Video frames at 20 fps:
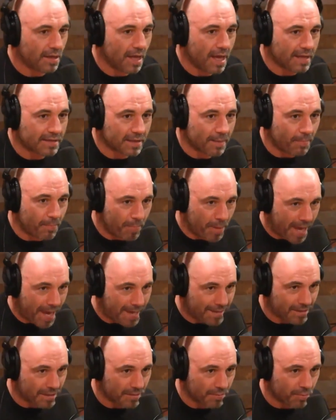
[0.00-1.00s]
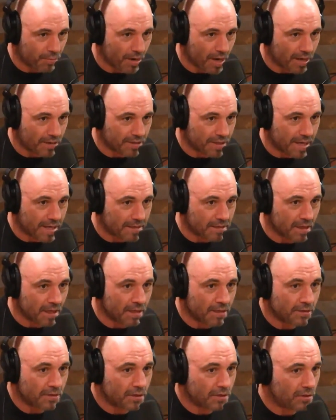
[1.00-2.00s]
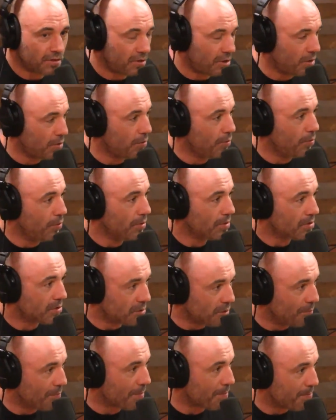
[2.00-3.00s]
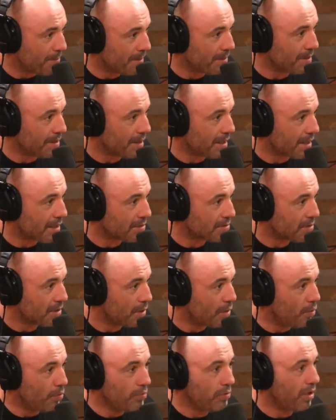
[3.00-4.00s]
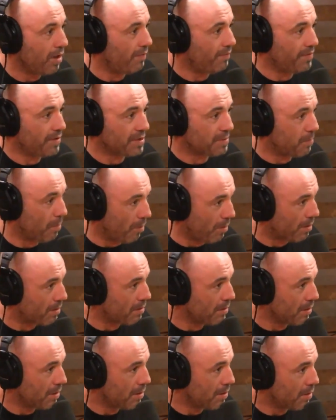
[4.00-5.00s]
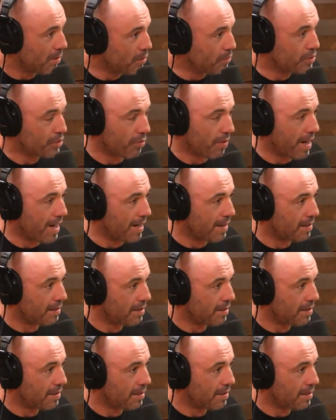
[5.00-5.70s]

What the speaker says: as a passion project to two super billionaires who love the sport, who train.